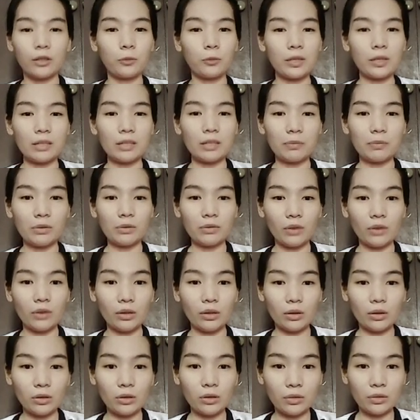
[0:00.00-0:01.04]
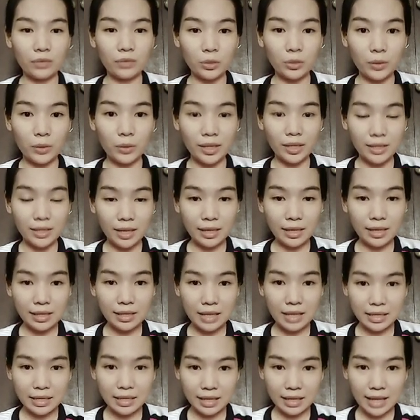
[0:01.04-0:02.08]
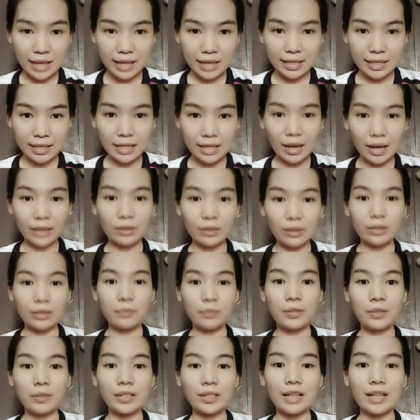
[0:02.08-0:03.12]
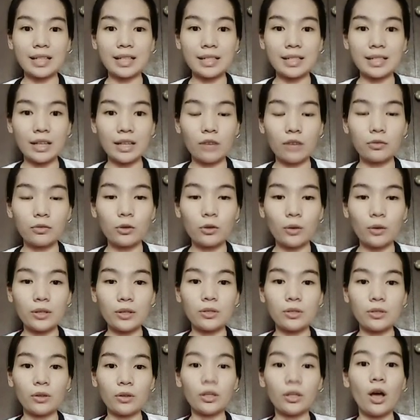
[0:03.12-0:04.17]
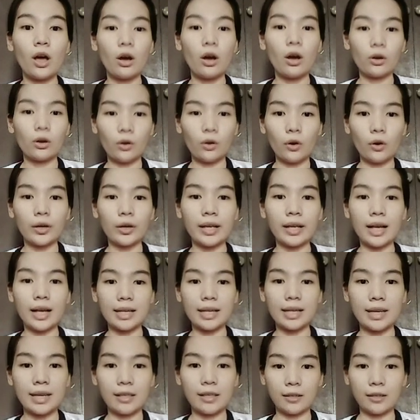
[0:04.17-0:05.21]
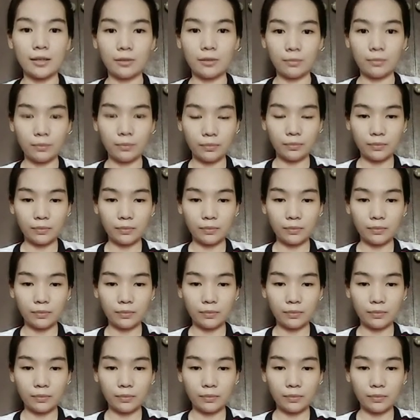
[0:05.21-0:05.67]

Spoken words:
It was approved on October 26, 1990 under the presidency of Corazon Cory Aquino.